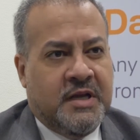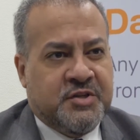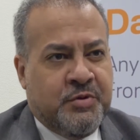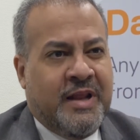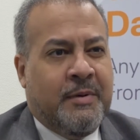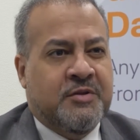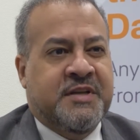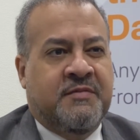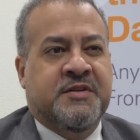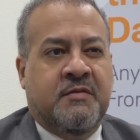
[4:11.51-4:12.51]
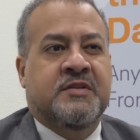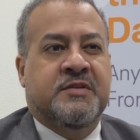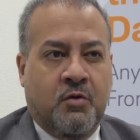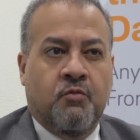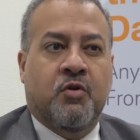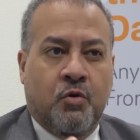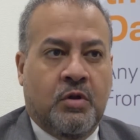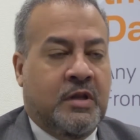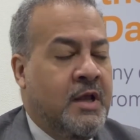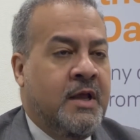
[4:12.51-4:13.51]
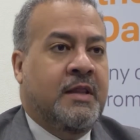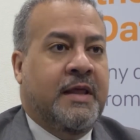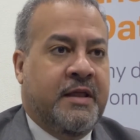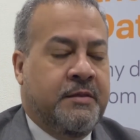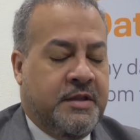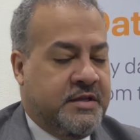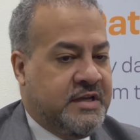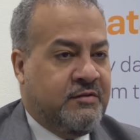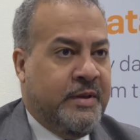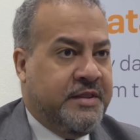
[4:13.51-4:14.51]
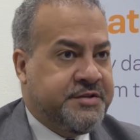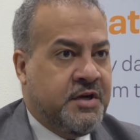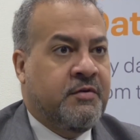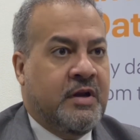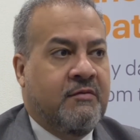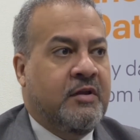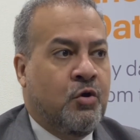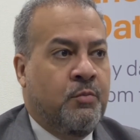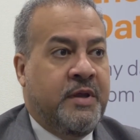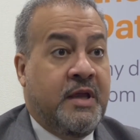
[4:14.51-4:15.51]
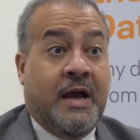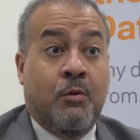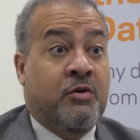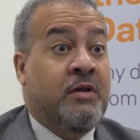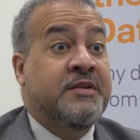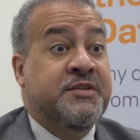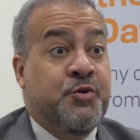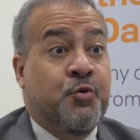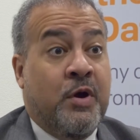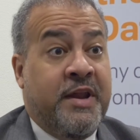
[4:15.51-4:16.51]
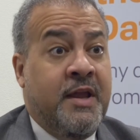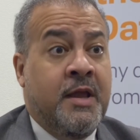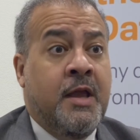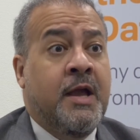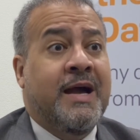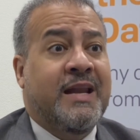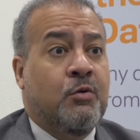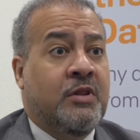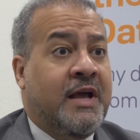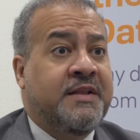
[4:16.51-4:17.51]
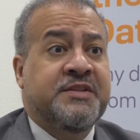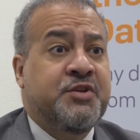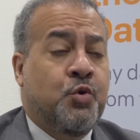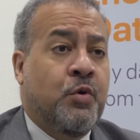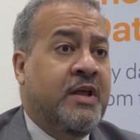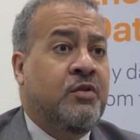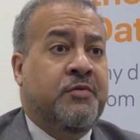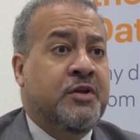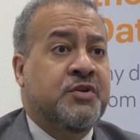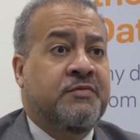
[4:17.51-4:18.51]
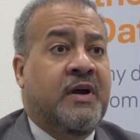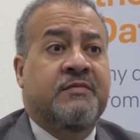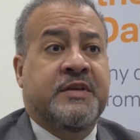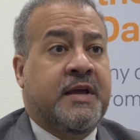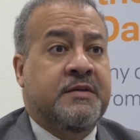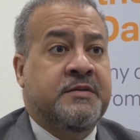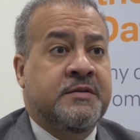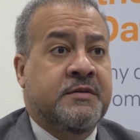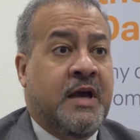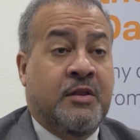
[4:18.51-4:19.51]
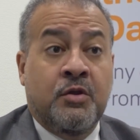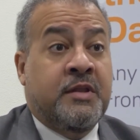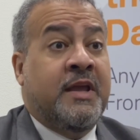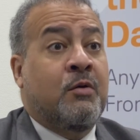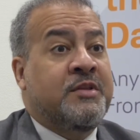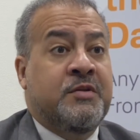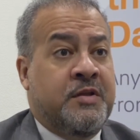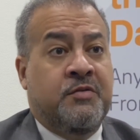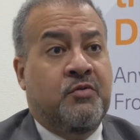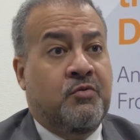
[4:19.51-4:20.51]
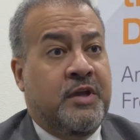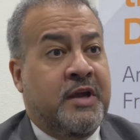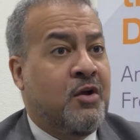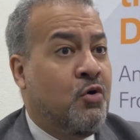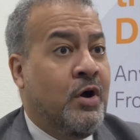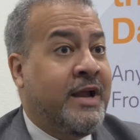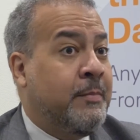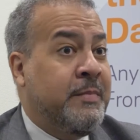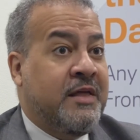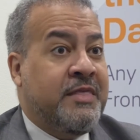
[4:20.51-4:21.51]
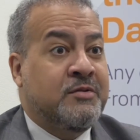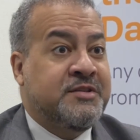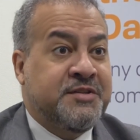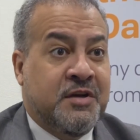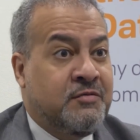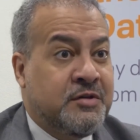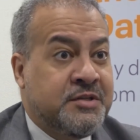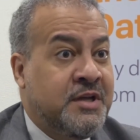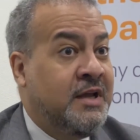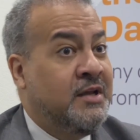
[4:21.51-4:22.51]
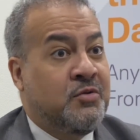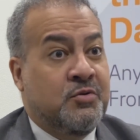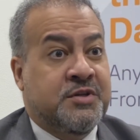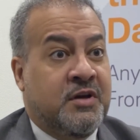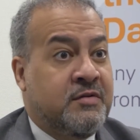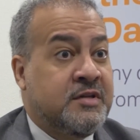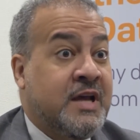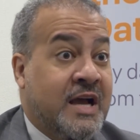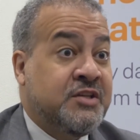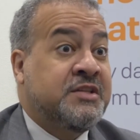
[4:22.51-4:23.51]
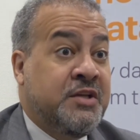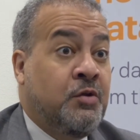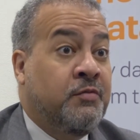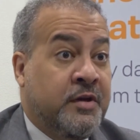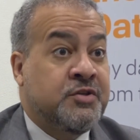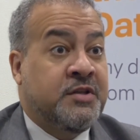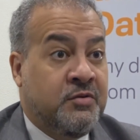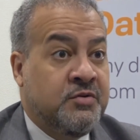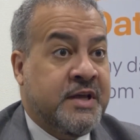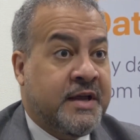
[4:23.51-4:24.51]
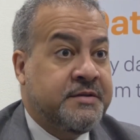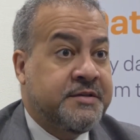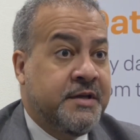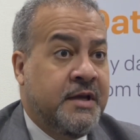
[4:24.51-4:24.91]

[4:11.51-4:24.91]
It's really about self-service overall. Like that doesn't have to be at the server level. It could be I want to run this new query, and I would like this new query to finish in 5 seconds. I don't care what you need to do. You can go and get me 1,000 servers, 2 servers. I just need you to finish it in 2 seconds.